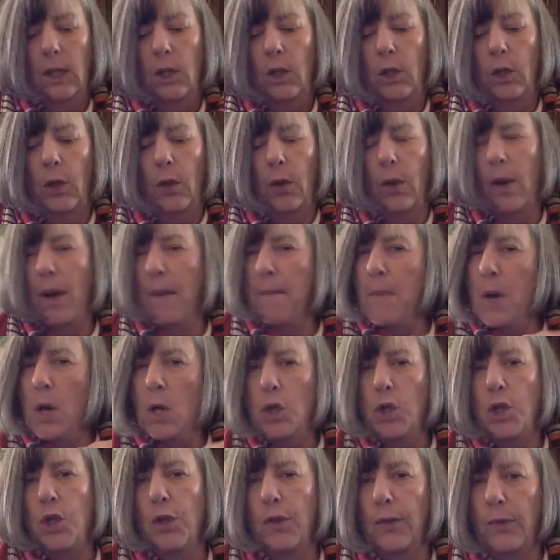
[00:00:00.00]
You know,
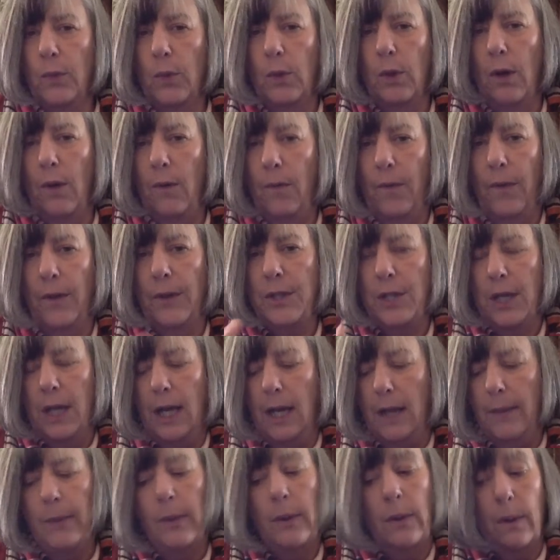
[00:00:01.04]
emotions were off the
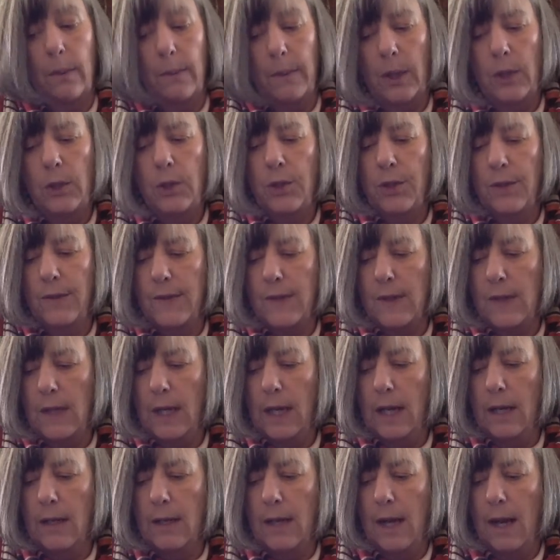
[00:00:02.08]
table. Emotions are
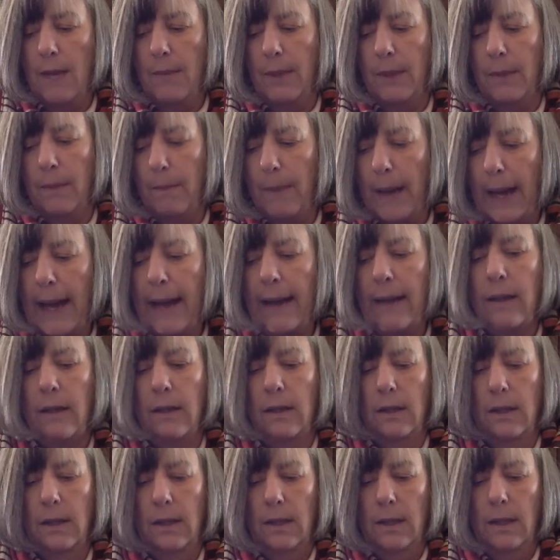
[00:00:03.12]
now coming back
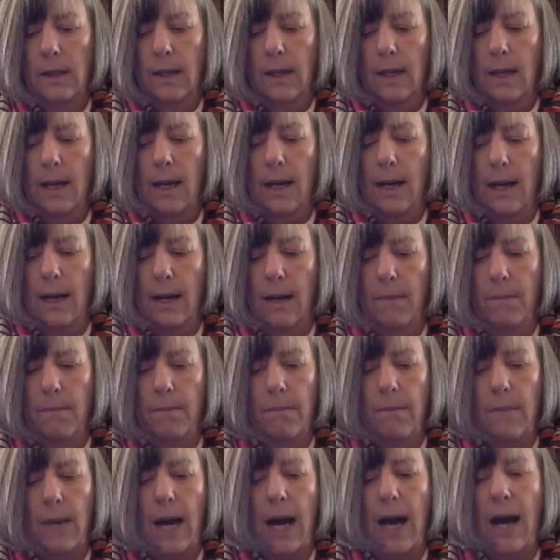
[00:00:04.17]

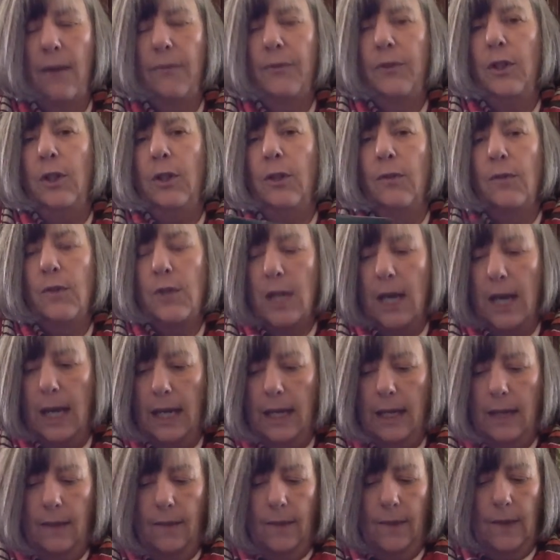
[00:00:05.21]
um, after you've
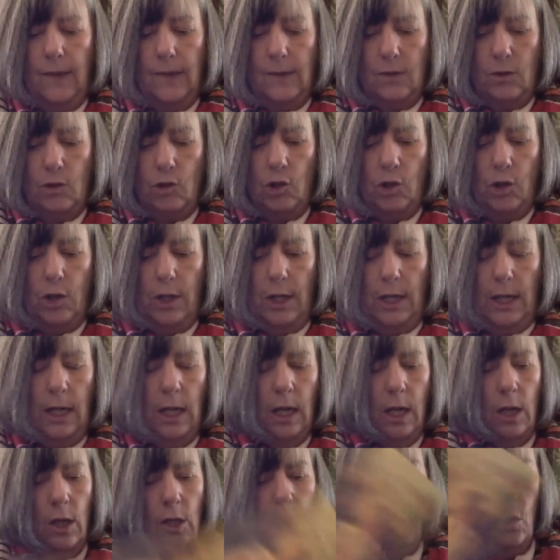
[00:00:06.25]
taken this journey.
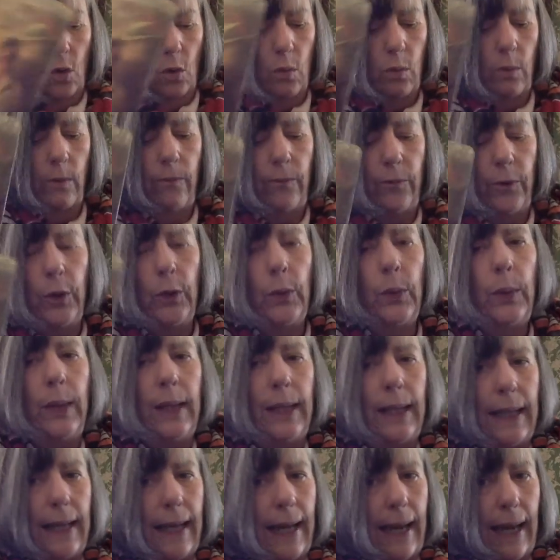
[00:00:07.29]
You're
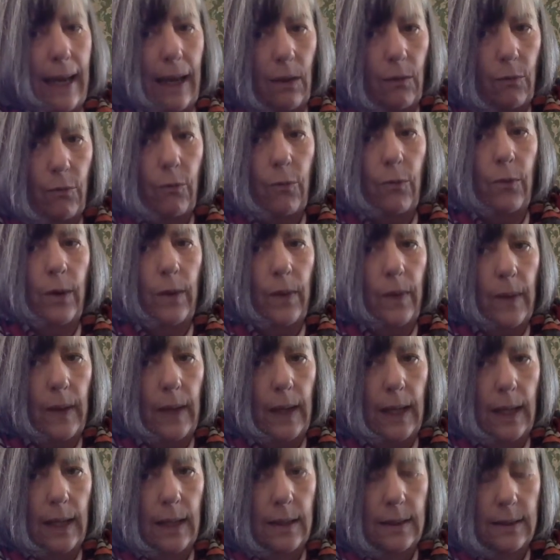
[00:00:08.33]
reviewing
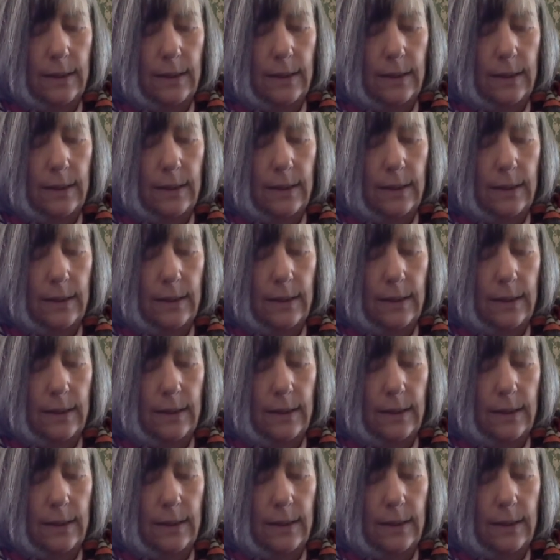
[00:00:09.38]
everything.